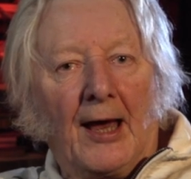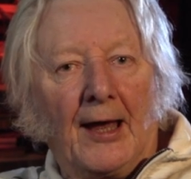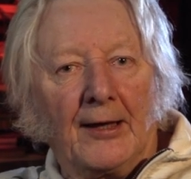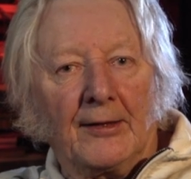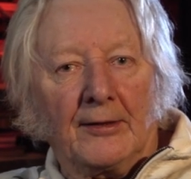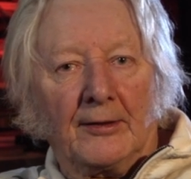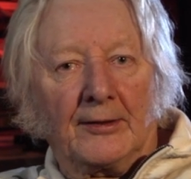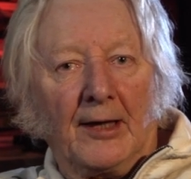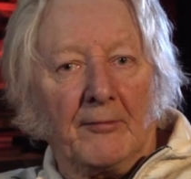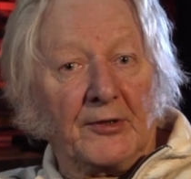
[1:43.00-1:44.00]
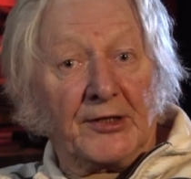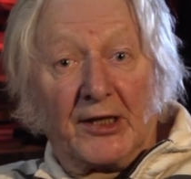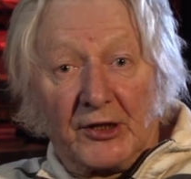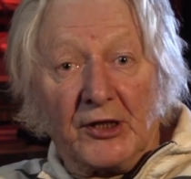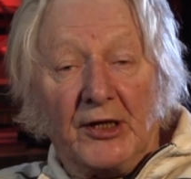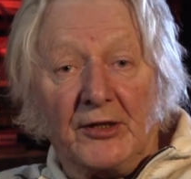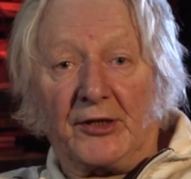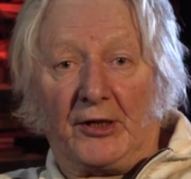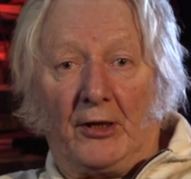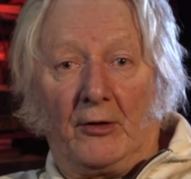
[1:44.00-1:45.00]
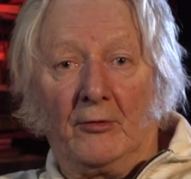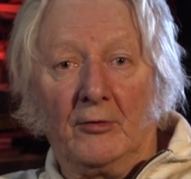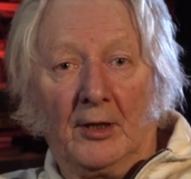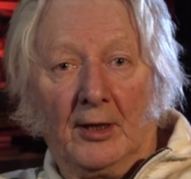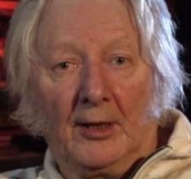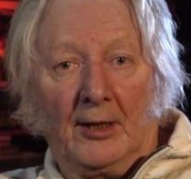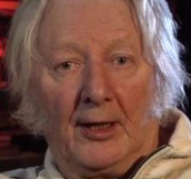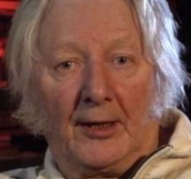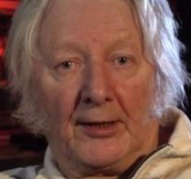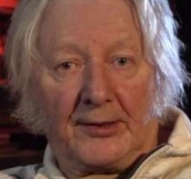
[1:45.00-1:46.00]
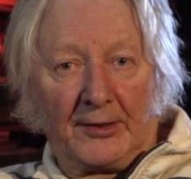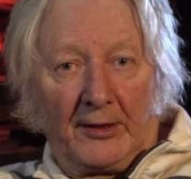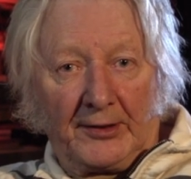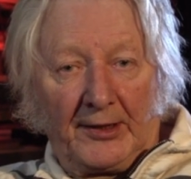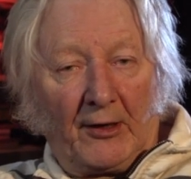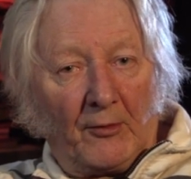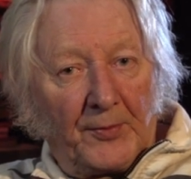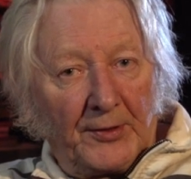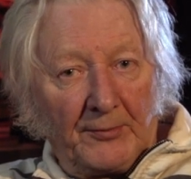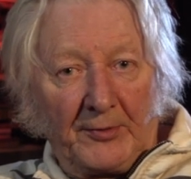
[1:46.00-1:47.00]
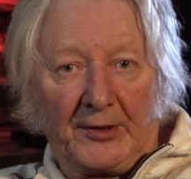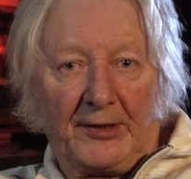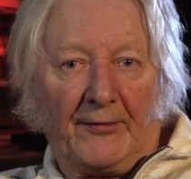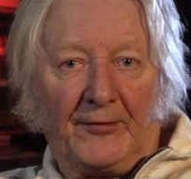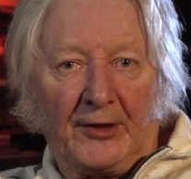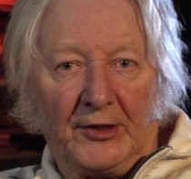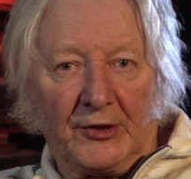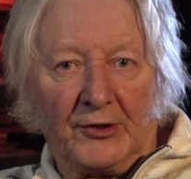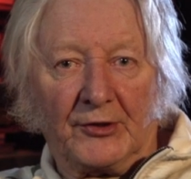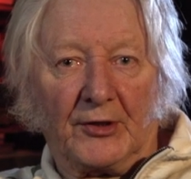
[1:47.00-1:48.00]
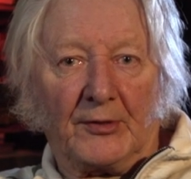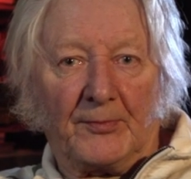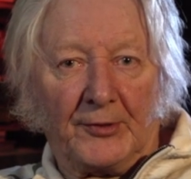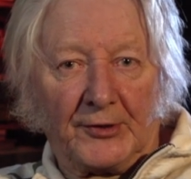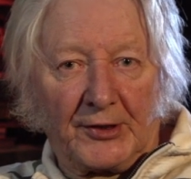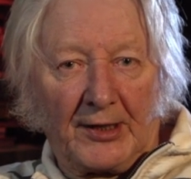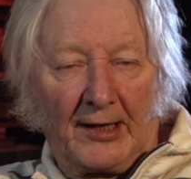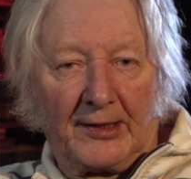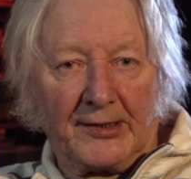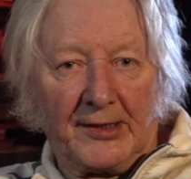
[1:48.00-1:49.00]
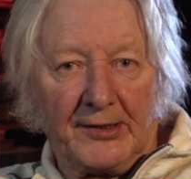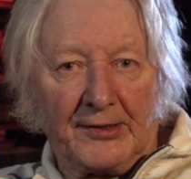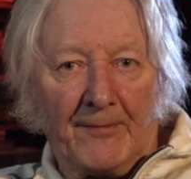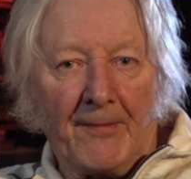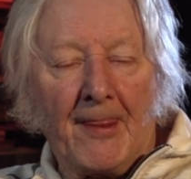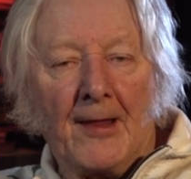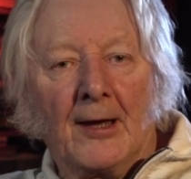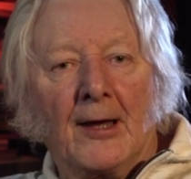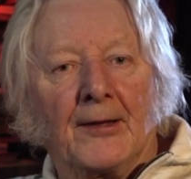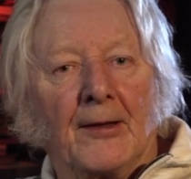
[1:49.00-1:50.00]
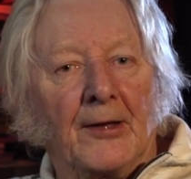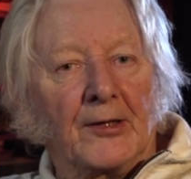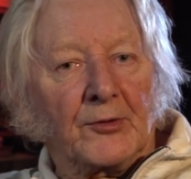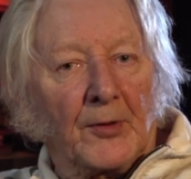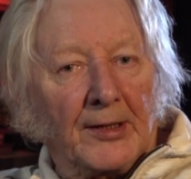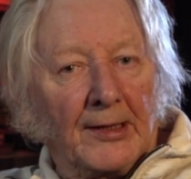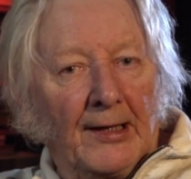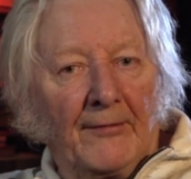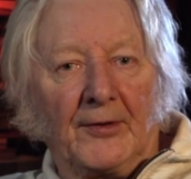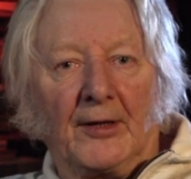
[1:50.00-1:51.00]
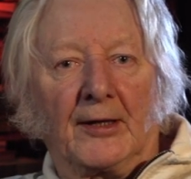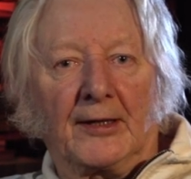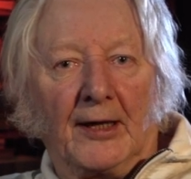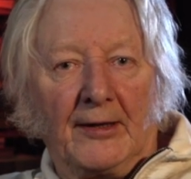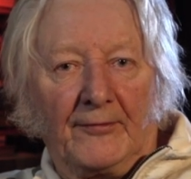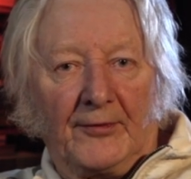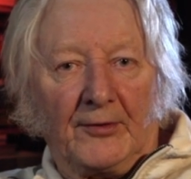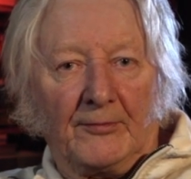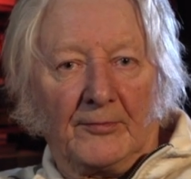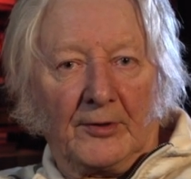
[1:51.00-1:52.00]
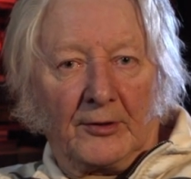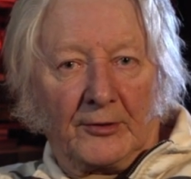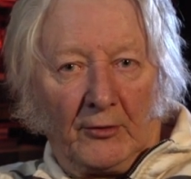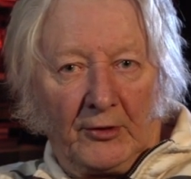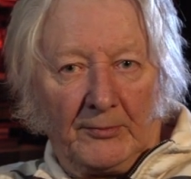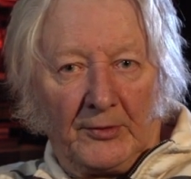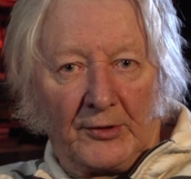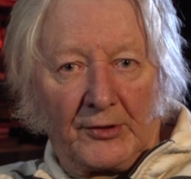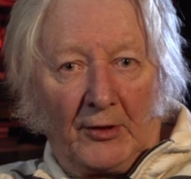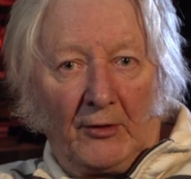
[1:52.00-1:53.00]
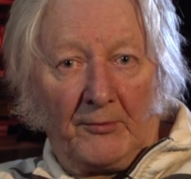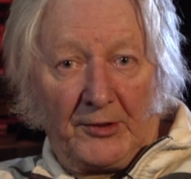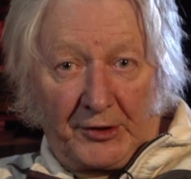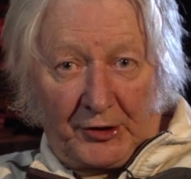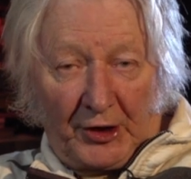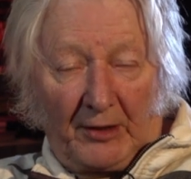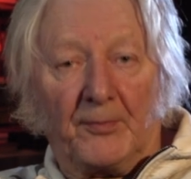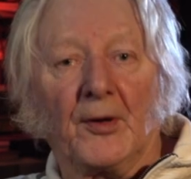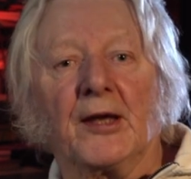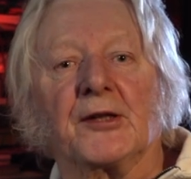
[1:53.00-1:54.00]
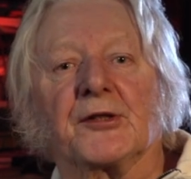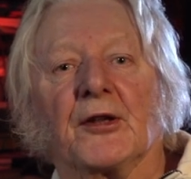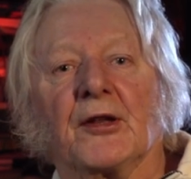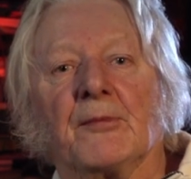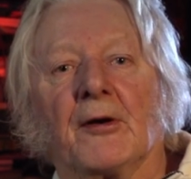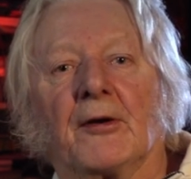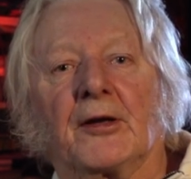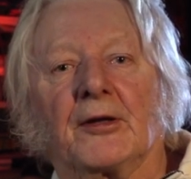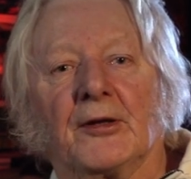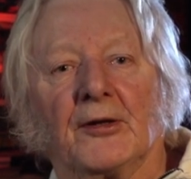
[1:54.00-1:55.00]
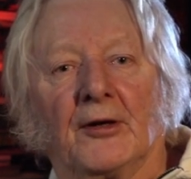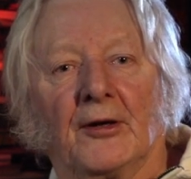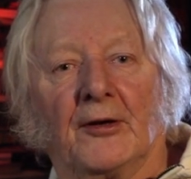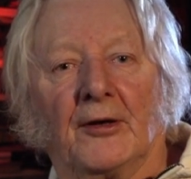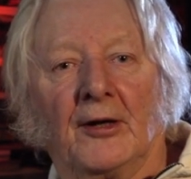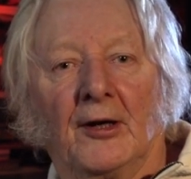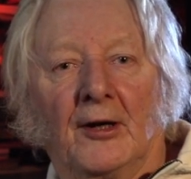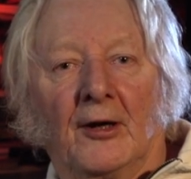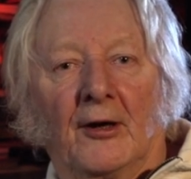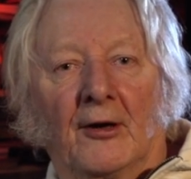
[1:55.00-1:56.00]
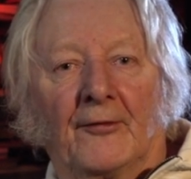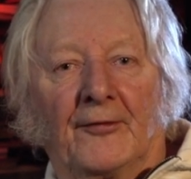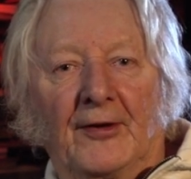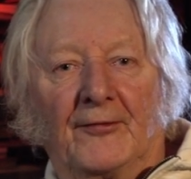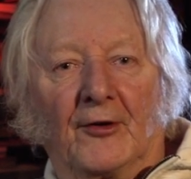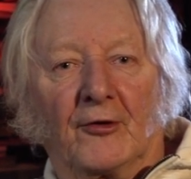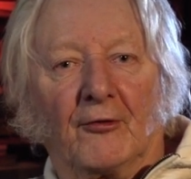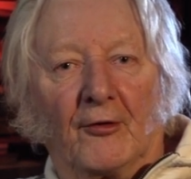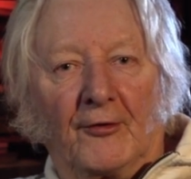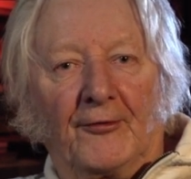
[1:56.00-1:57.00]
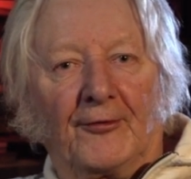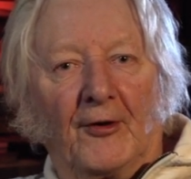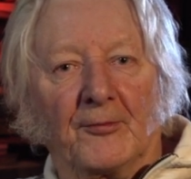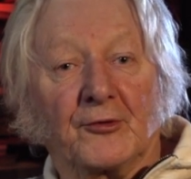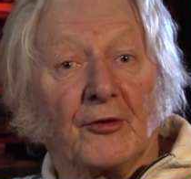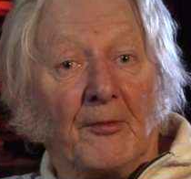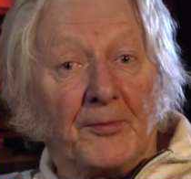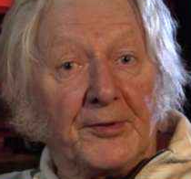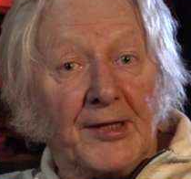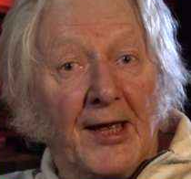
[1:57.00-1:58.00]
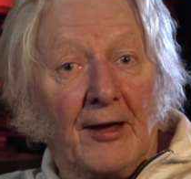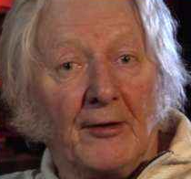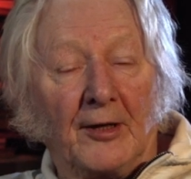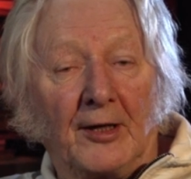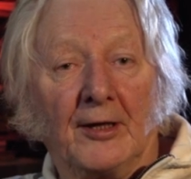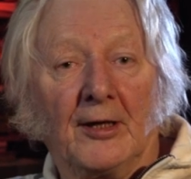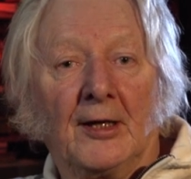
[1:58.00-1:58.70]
And that was 6 years ago, and I started helping them with the definitions and the personalities. Then in 2011, I gave them documents on Mr. Chuck Blazer, the American FIFA crook from Trump Tower.